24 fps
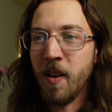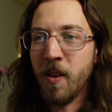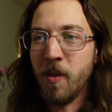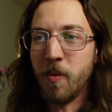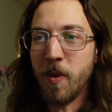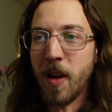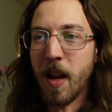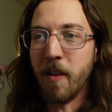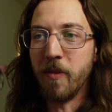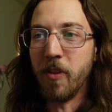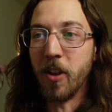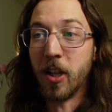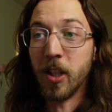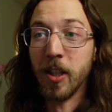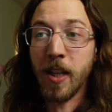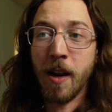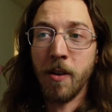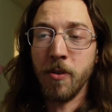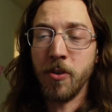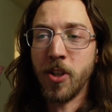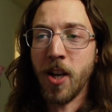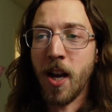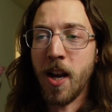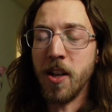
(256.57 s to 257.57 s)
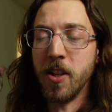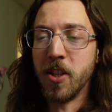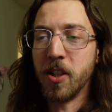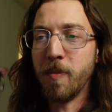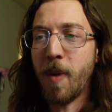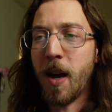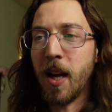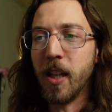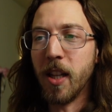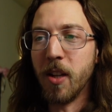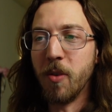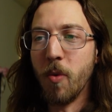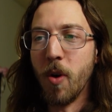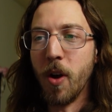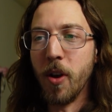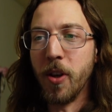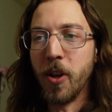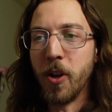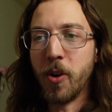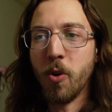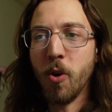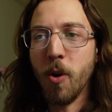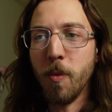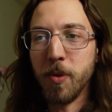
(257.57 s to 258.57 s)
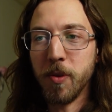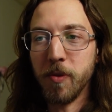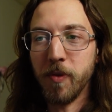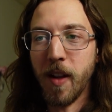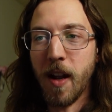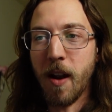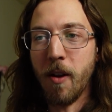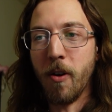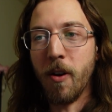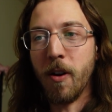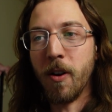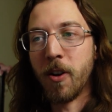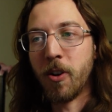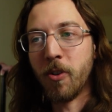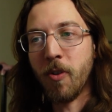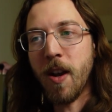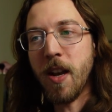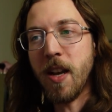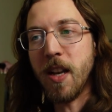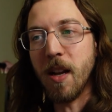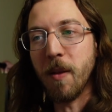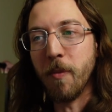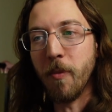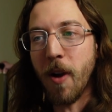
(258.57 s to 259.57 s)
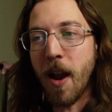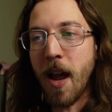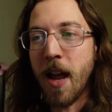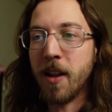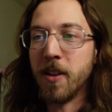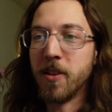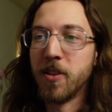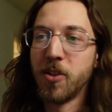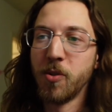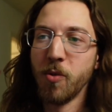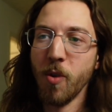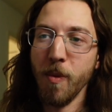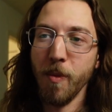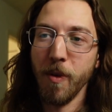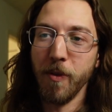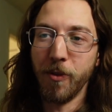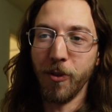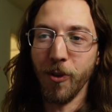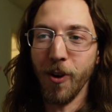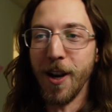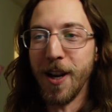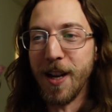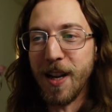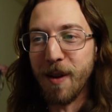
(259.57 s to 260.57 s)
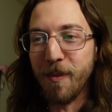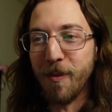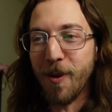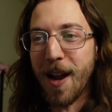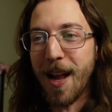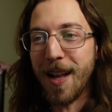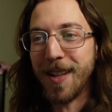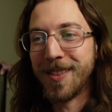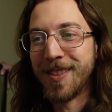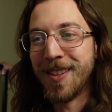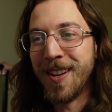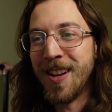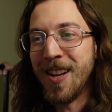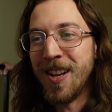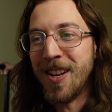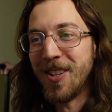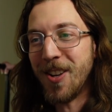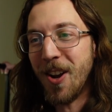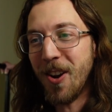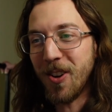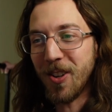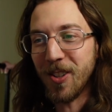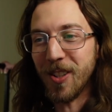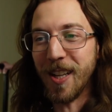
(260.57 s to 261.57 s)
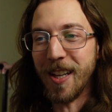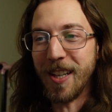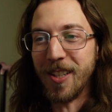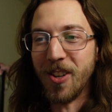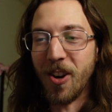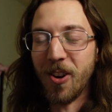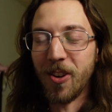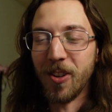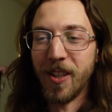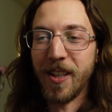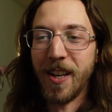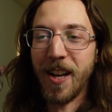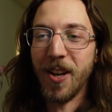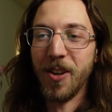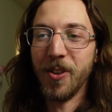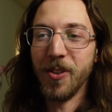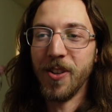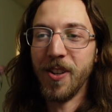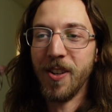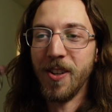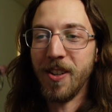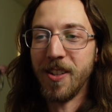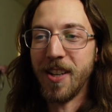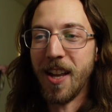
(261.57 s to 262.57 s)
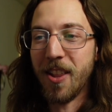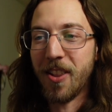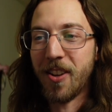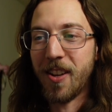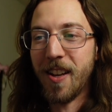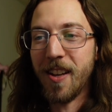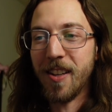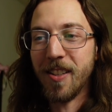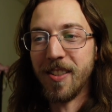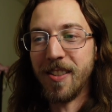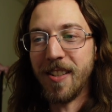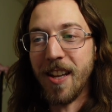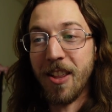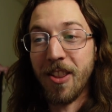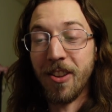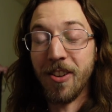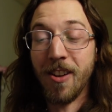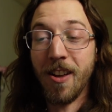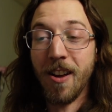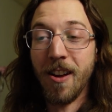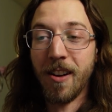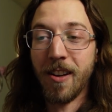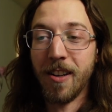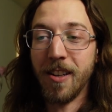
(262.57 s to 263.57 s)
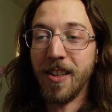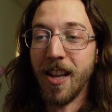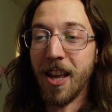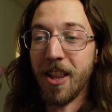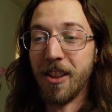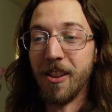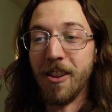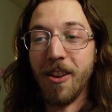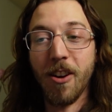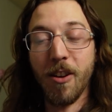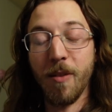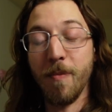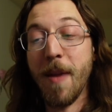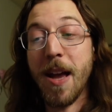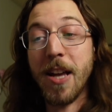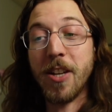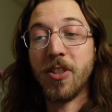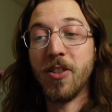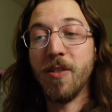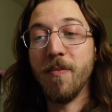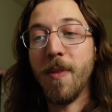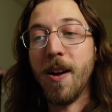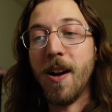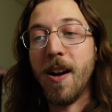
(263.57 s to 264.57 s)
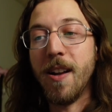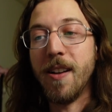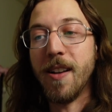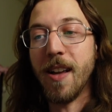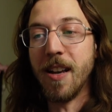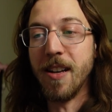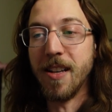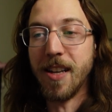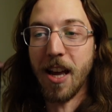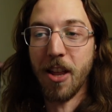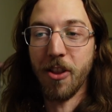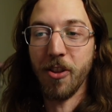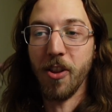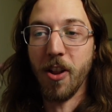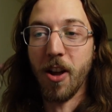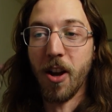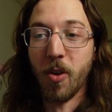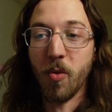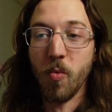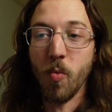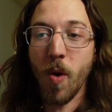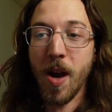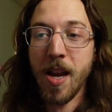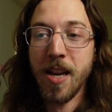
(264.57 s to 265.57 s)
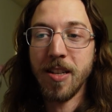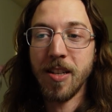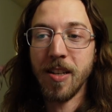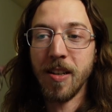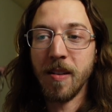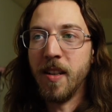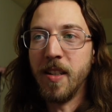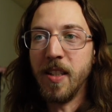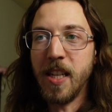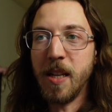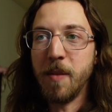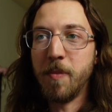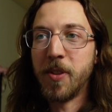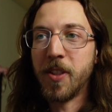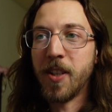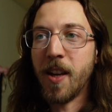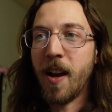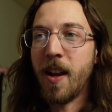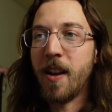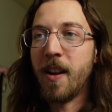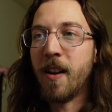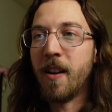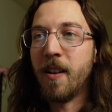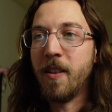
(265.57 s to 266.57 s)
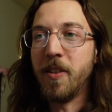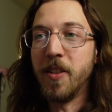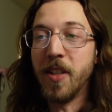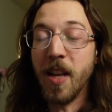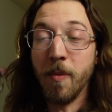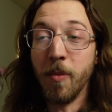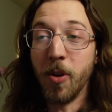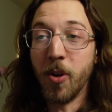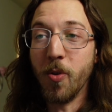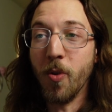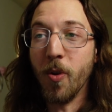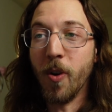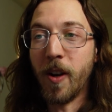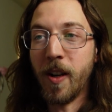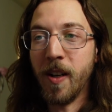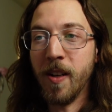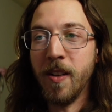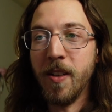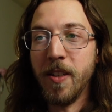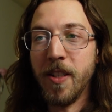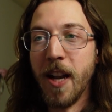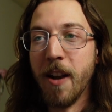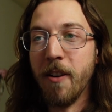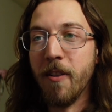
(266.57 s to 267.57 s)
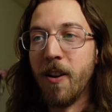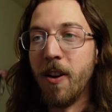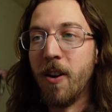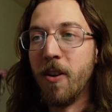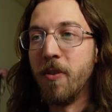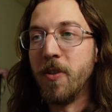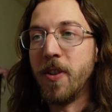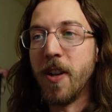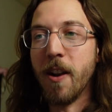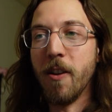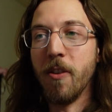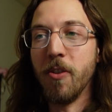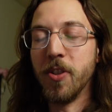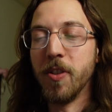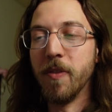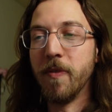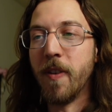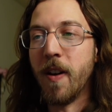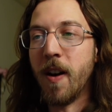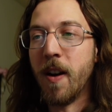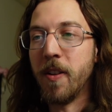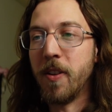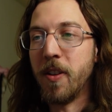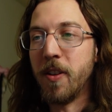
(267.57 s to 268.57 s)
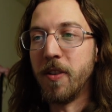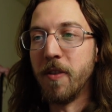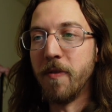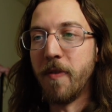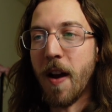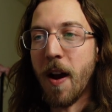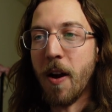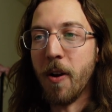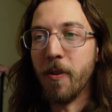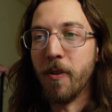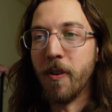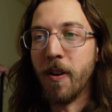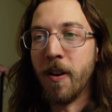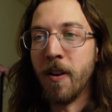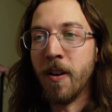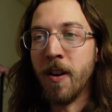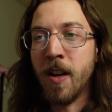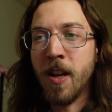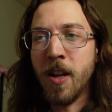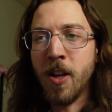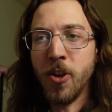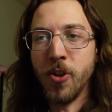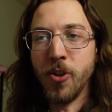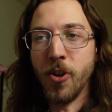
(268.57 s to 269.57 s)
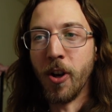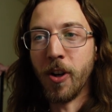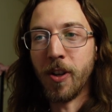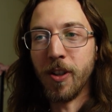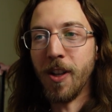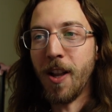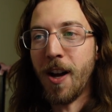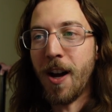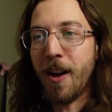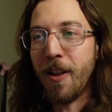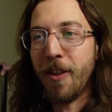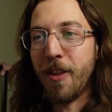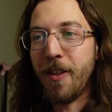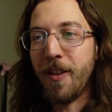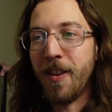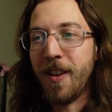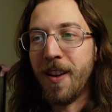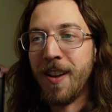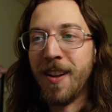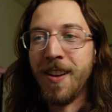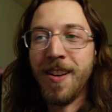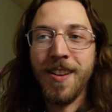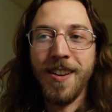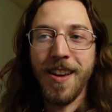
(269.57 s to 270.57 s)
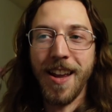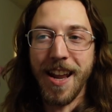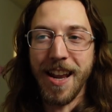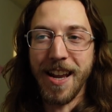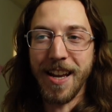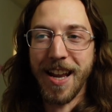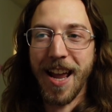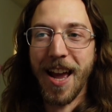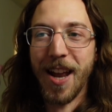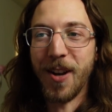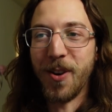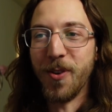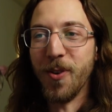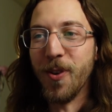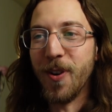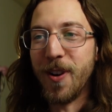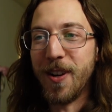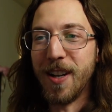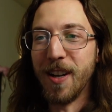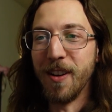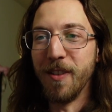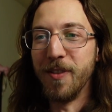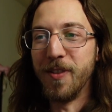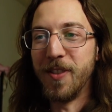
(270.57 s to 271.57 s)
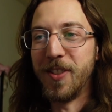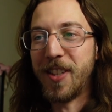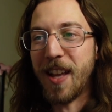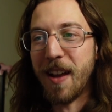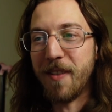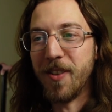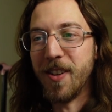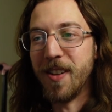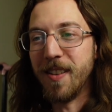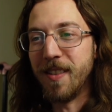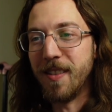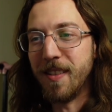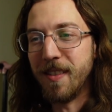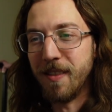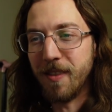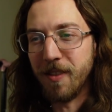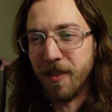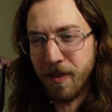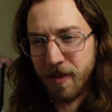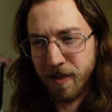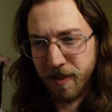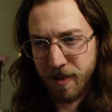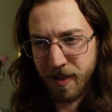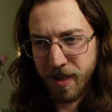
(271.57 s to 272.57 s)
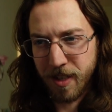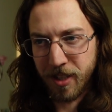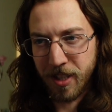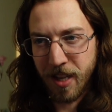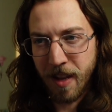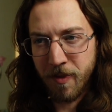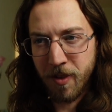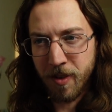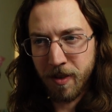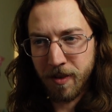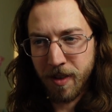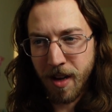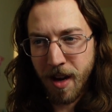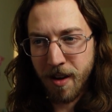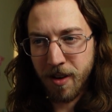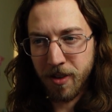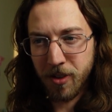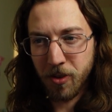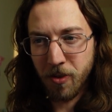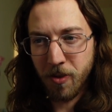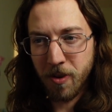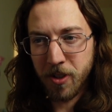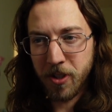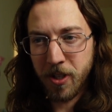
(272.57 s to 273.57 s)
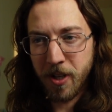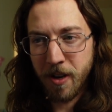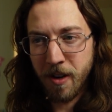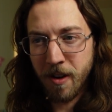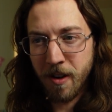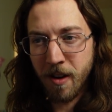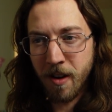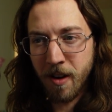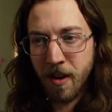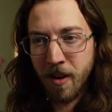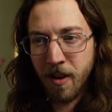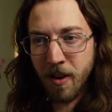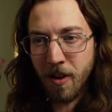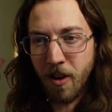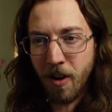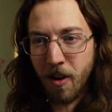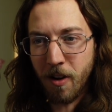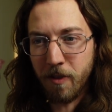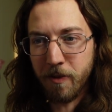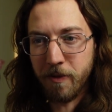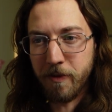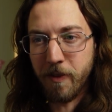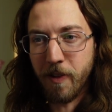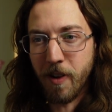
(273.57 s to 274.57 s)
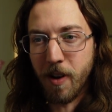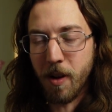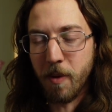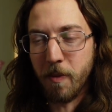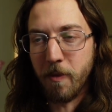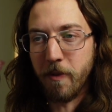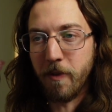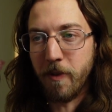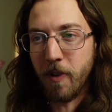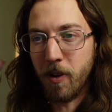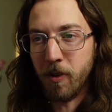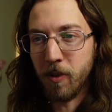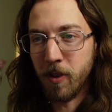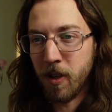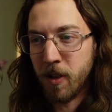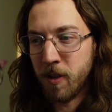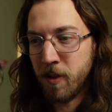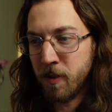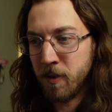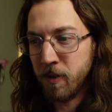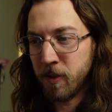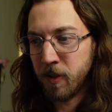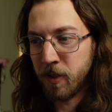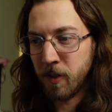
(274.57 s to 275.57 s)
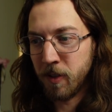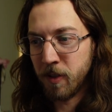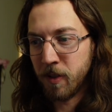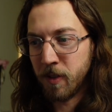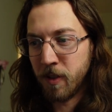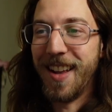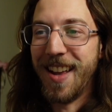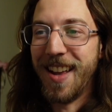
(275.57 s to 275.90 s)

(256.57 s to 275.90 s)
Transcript: We have the Cloud Giant Smiling One, the Corpse Flower, Cranium Rat, Swarm of Cranium Rats, Darkling, Darkling Elder, Death Kiss, Deathlock, Deathlock Mastermind, and Deathlock White, Deep Scion, Demogorgon, Darrow, Darrow Savant, Devourer, Durgaloth, a category of seven... seven dinosaurs here, all from Volo's.